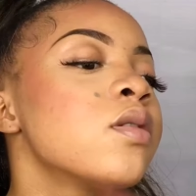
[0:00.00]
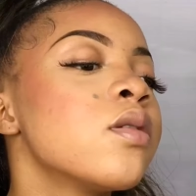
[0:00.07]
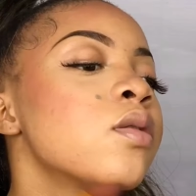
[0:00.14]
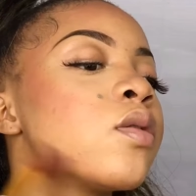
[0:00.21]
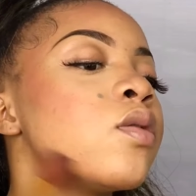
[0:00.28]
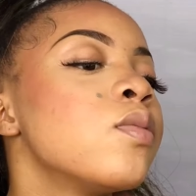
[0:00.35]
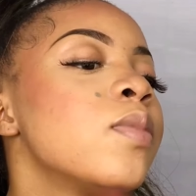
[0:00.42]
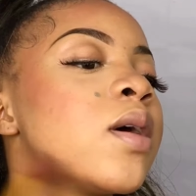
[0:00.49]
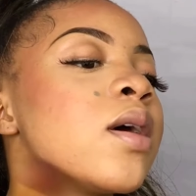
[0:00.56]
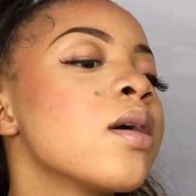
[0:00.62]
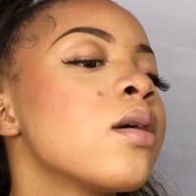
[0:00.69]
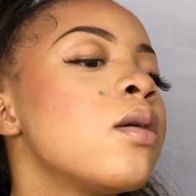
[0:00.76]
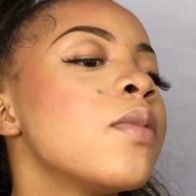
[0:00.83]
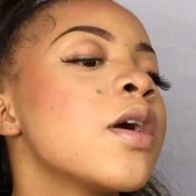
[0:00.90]
go
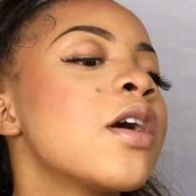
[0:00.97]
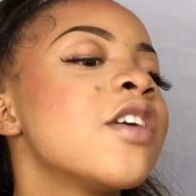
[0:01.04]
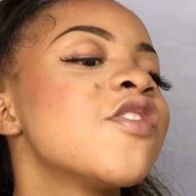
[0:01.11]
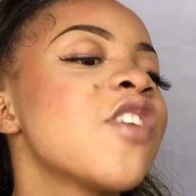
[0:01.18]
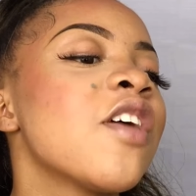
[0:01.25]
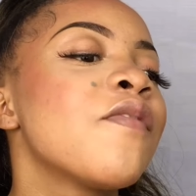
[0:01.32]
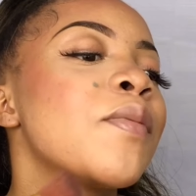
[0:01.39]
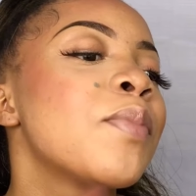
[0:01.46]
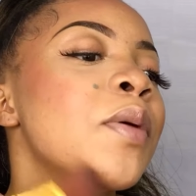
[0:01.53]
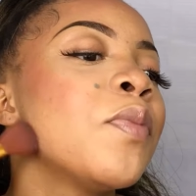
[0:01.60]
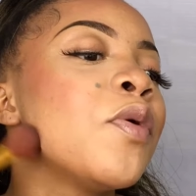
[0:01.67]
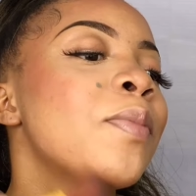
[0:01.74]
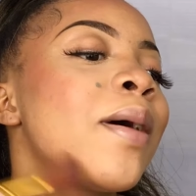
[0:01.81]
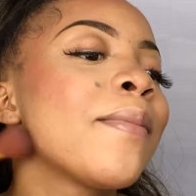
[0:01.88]
back. Oh my gosh, I have a
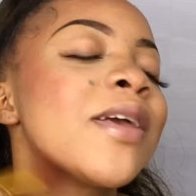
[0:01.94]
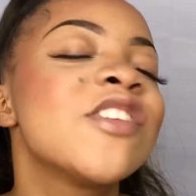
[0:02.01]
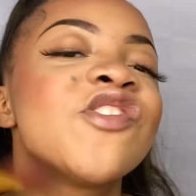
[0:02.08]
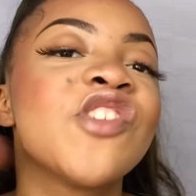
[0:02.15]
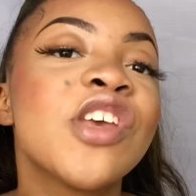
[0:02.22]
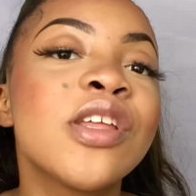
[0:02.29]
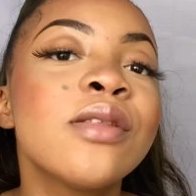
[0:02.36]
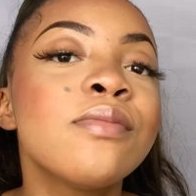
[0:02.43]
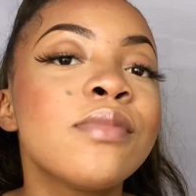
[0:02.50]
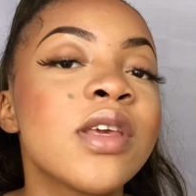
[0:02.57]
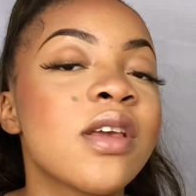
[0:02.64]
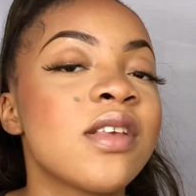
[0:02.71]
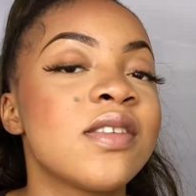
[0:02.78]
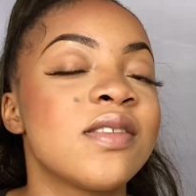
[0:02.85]
pimple by my chin
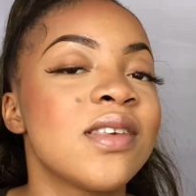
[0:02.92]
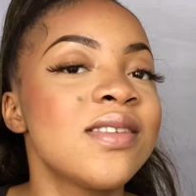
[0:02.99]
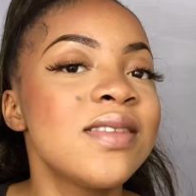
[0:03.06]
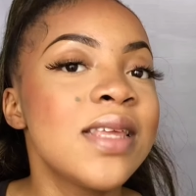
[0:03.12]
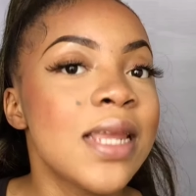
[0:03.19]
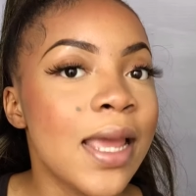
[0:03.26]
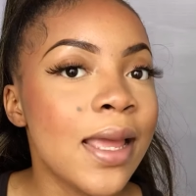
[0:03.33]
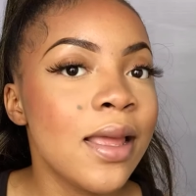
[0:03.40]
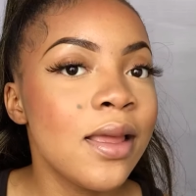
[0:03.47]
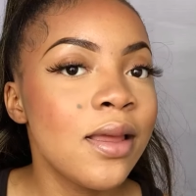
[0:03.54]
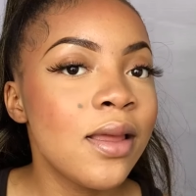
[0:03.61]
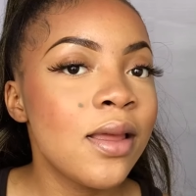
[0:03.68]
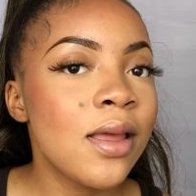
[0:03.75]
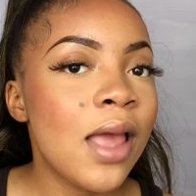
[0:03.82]
because yesterday
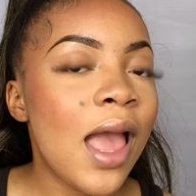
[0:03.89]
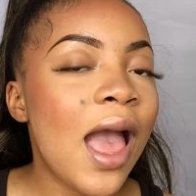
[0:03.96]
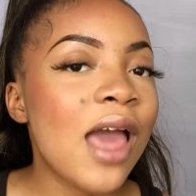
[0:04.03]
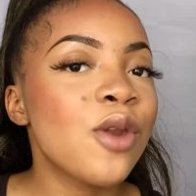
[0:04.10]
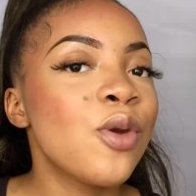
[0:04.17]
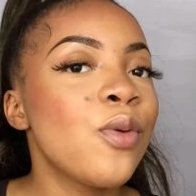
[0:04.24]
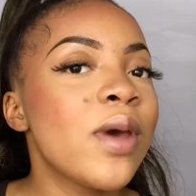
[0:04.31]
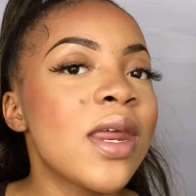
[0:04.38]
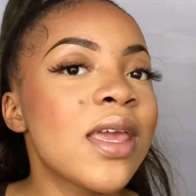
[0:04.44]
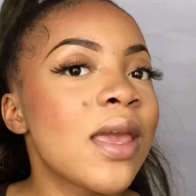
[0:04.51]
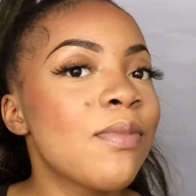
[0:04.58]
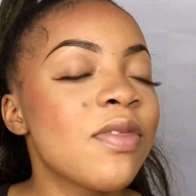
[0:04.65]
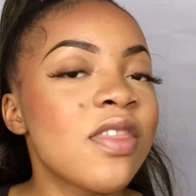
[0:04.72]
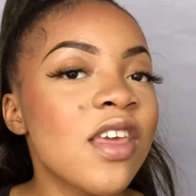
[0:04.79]
I don't know what I
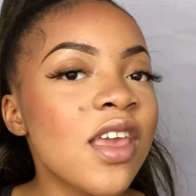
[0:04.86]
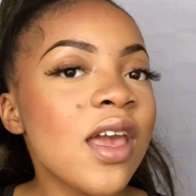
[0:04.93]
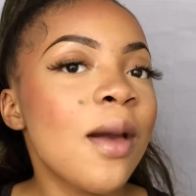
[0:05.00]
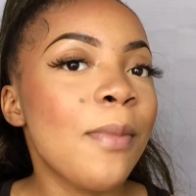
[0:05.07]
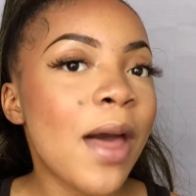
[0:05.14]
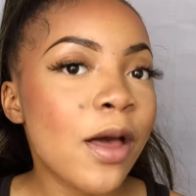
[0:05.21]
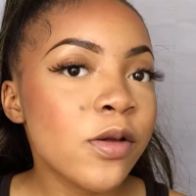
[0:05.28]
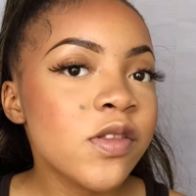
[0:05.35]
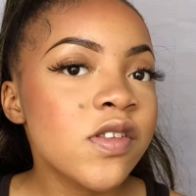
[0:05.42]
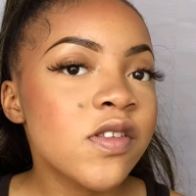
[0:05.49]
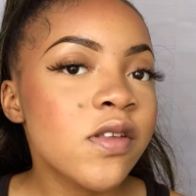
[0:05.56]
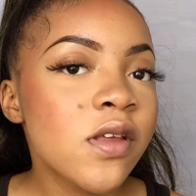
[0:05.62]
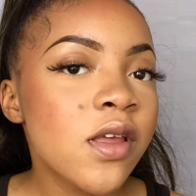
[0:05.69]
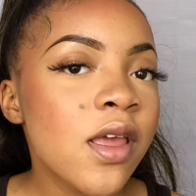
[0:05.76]
kept thinking about,
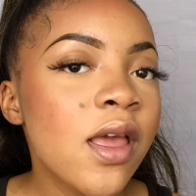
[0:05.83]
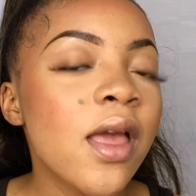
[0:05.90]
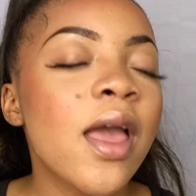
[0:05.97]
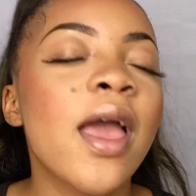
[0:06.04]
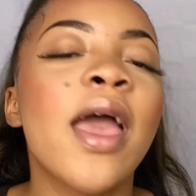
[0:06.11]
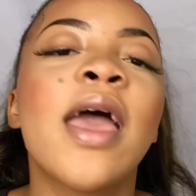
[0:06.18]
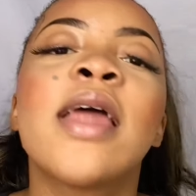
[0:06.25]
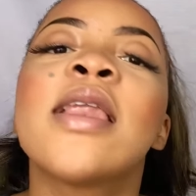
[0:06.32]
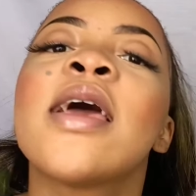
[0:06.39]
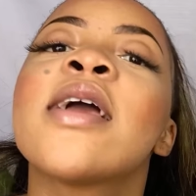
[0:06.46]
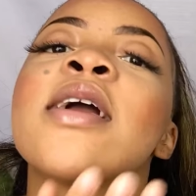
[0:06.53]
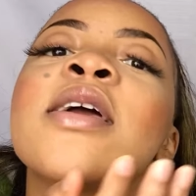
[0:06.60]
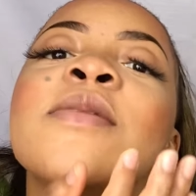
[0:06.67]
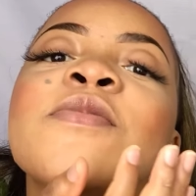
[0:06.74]
and I
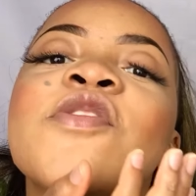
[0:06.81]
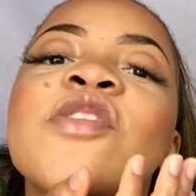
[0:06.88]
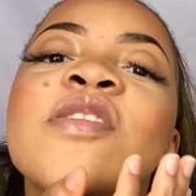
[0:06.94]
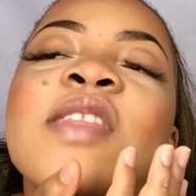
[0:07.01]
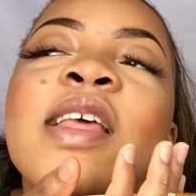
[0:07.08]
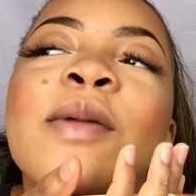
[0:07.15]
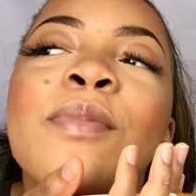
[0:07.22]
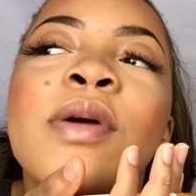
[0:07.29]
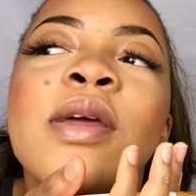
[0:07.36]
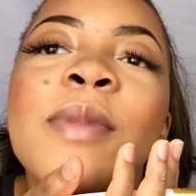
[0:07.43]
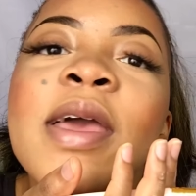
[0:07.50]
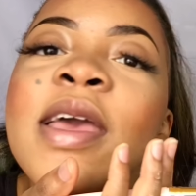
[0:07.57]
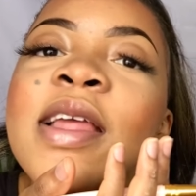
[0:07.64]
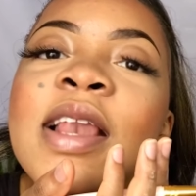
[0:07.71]
kept just like putting
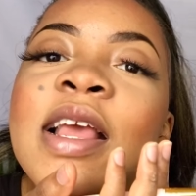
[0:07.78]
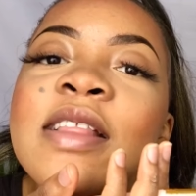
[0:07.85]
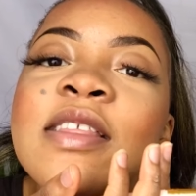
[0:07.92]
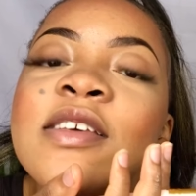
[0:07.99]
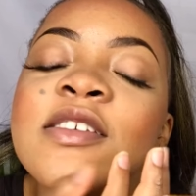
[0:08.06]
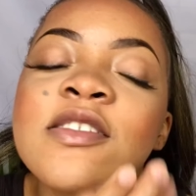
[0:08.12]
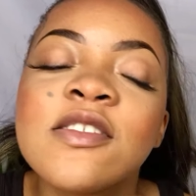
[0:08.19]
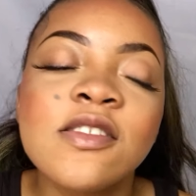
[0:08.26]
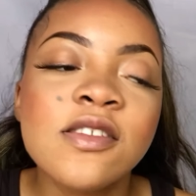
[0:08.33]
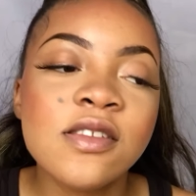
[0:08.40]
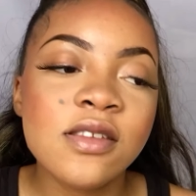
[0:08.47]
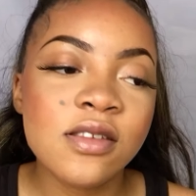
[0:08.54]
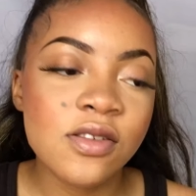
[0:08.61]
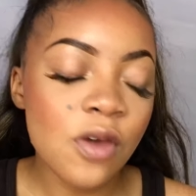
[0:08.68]
my hand like this.
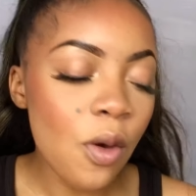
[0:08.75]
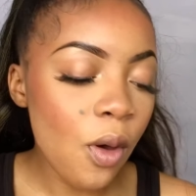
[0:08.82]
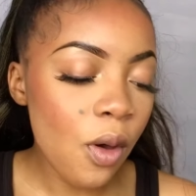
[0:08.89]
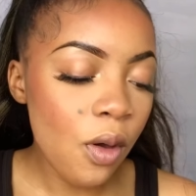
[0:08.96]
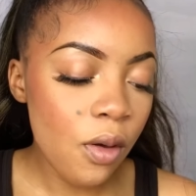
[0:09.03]
Yo,